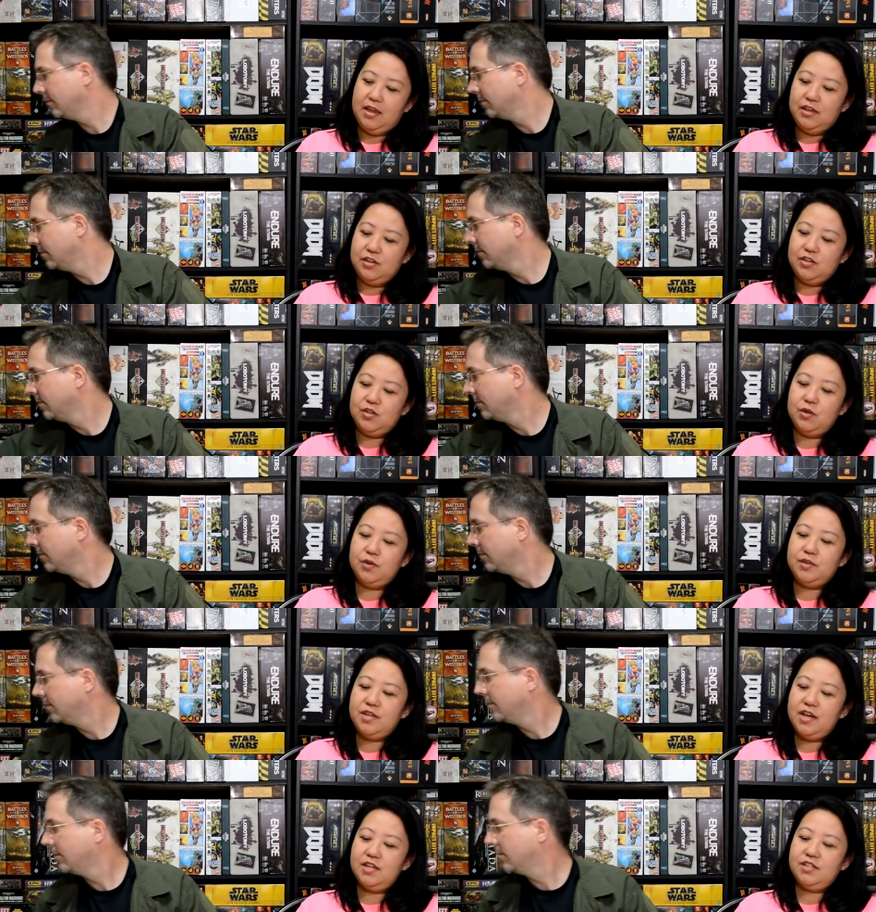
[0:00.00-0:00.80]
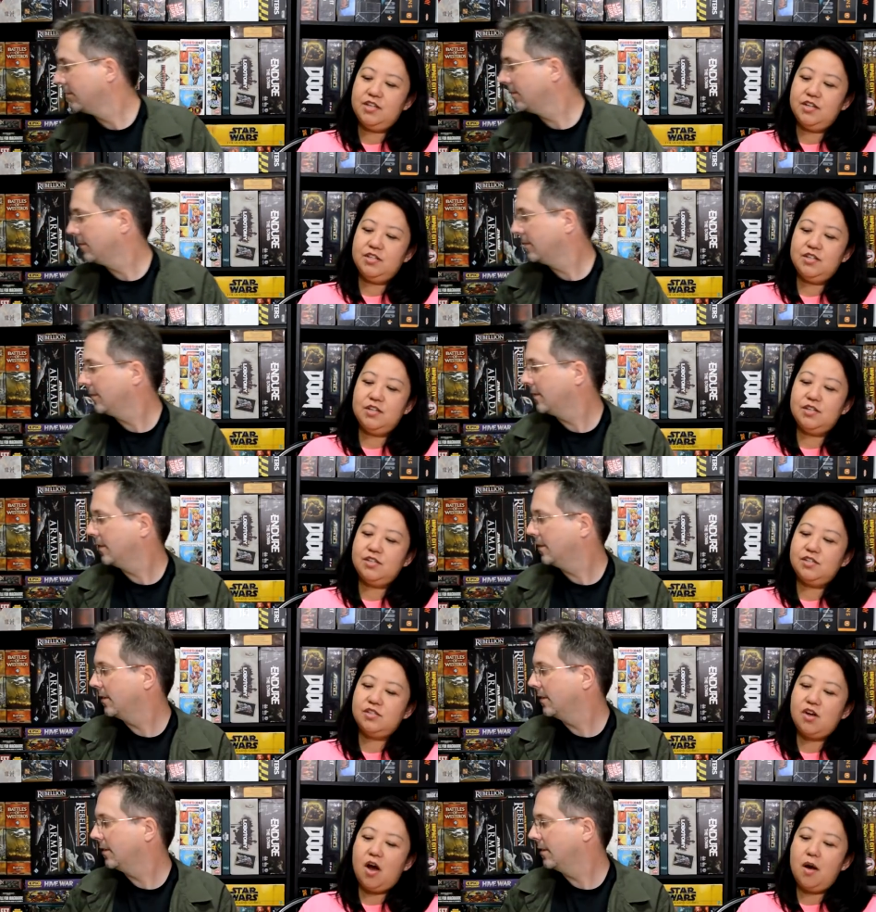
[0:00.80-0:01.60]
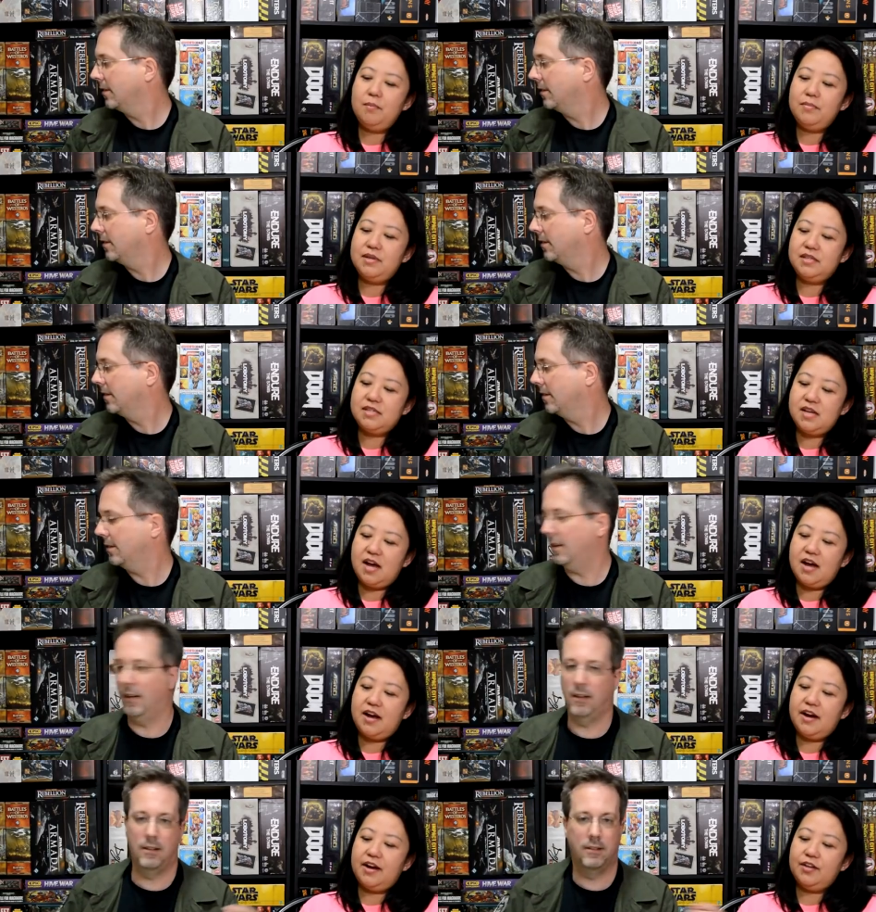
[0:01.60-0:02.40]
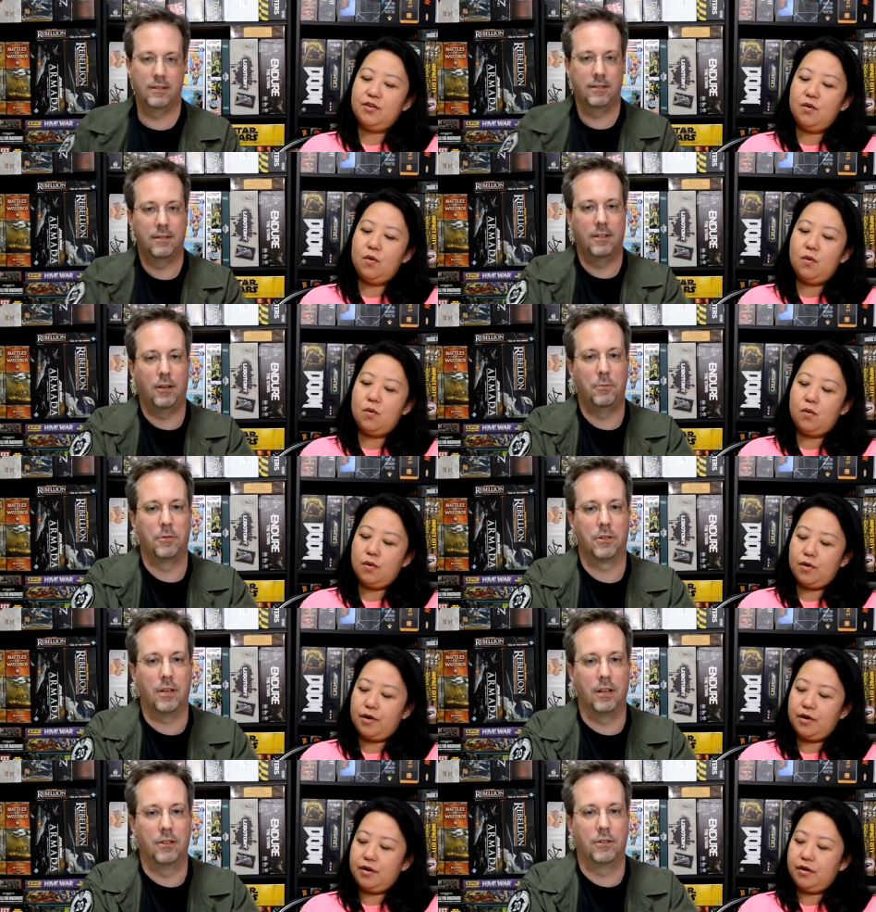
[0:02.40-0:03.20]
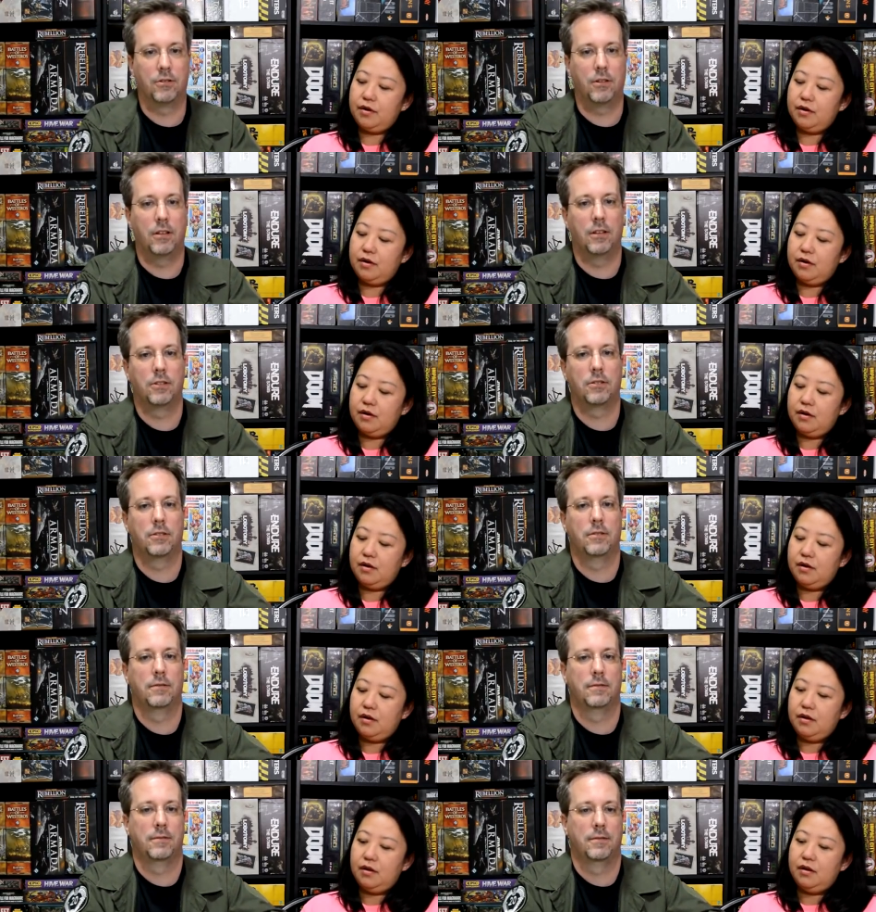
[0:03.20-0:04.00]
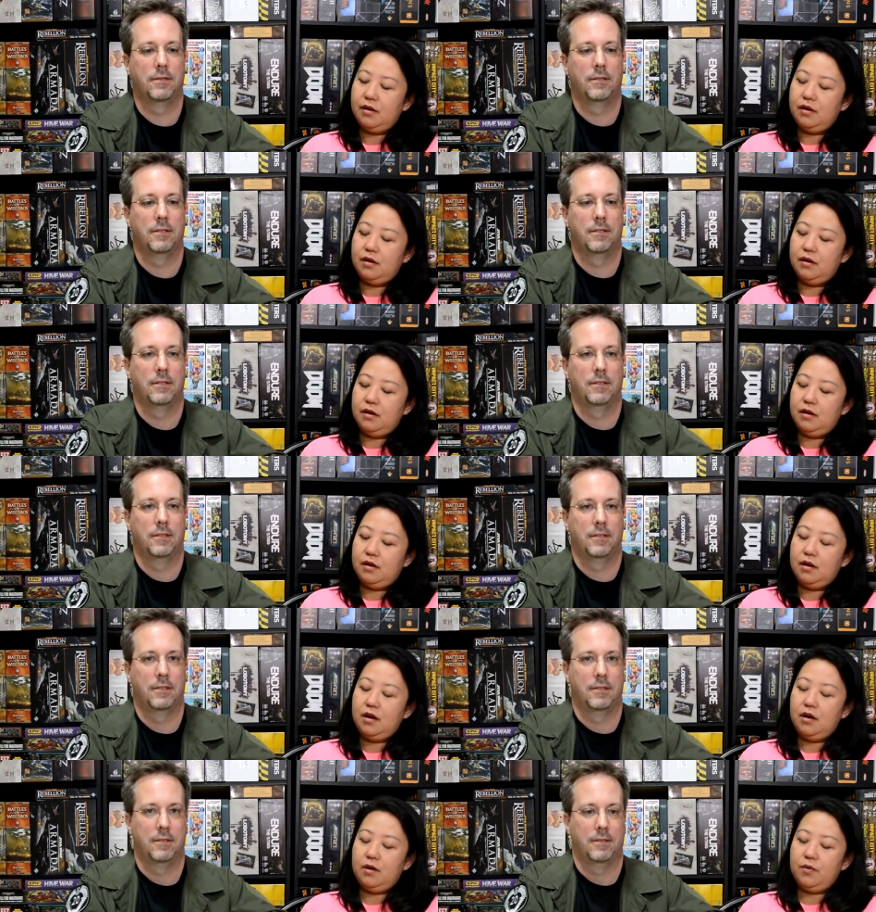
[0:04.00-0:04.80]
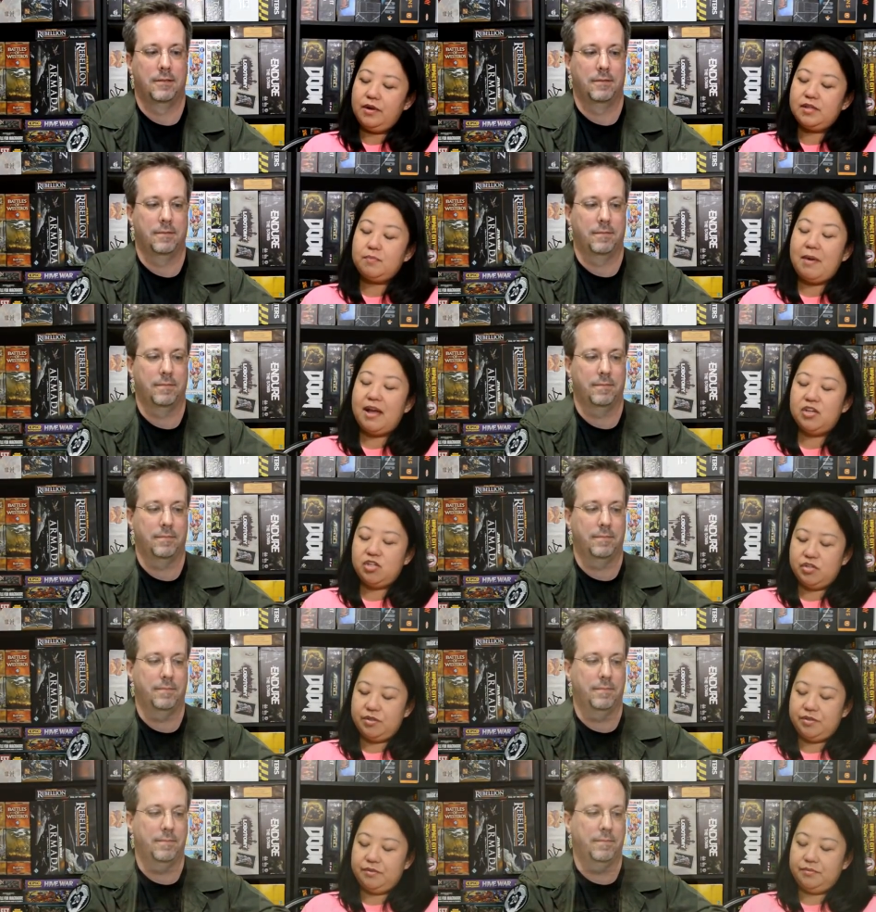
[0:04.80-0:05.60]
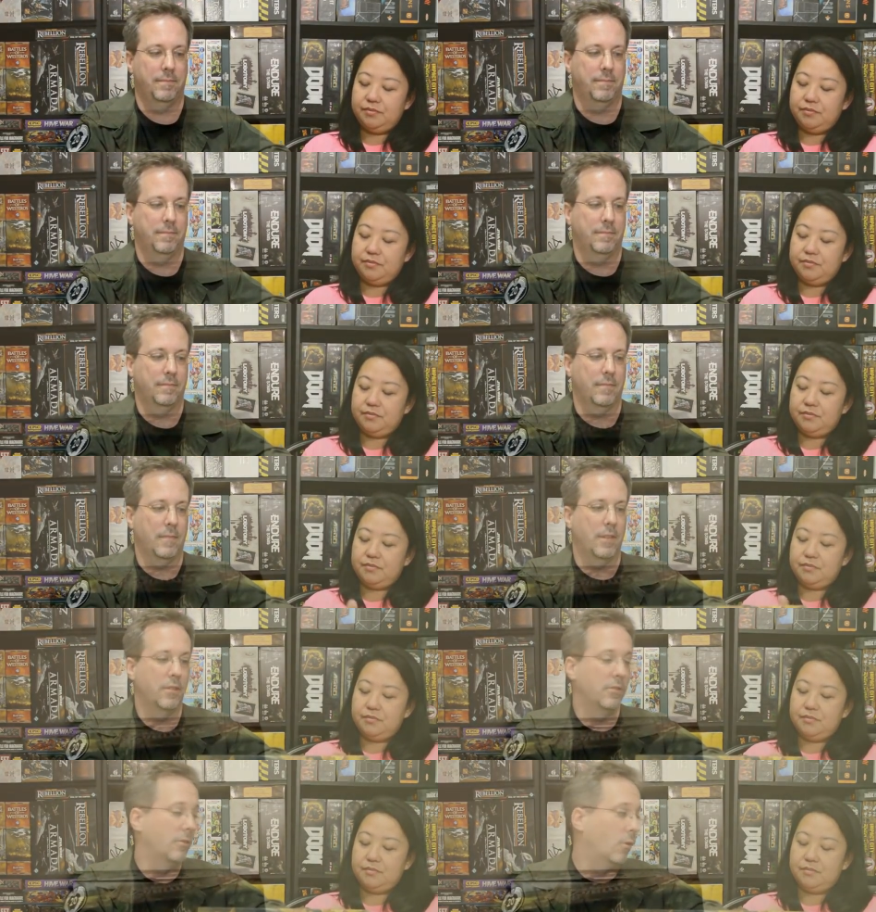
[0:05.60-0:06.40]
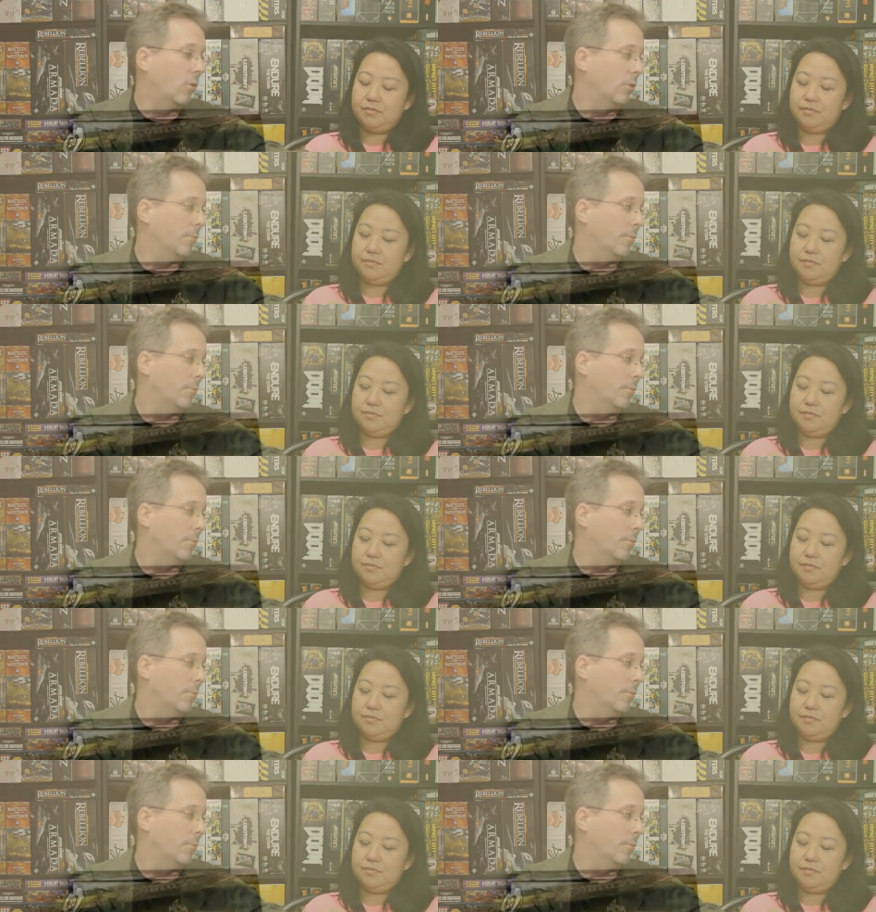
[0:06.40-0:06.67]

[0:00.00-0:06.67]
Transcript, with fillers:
Speaker 1: So this is the Zombicide ah, Horde.
Speaker 2: Almost got in the trash.
Speaker 1: Oh, expansion.
Speaker 2: This is the Horde